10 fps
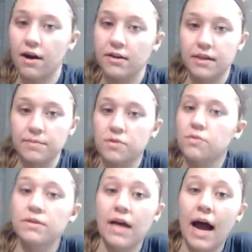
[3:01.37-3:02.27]
are some
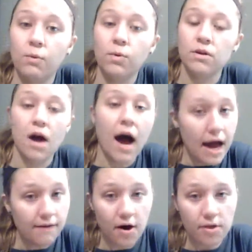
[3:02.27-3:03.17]
schools that I will not
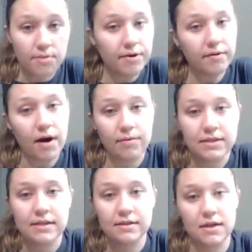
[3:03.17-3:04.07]
have all the
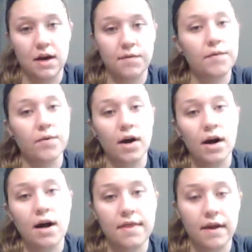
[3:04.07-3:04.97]
prerequisites done
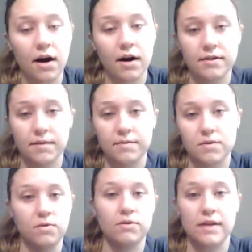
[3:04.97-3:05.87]
for. There are some
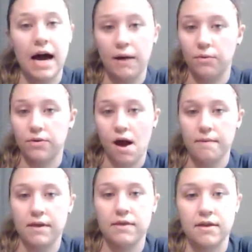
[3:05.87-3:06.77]
schools that I will
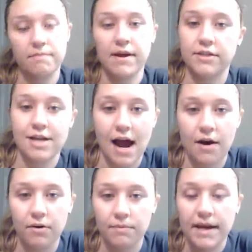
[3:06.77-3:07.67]
not meet their patient
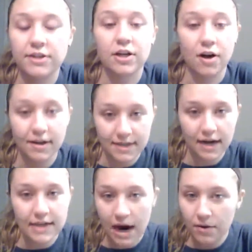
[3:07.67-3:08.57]

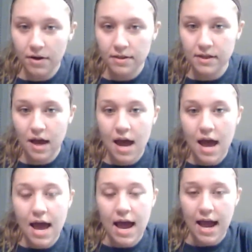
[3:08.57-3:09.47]
contact hours.
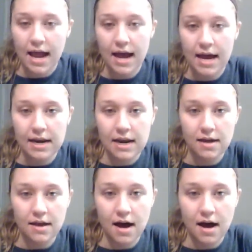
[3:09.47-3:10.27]
And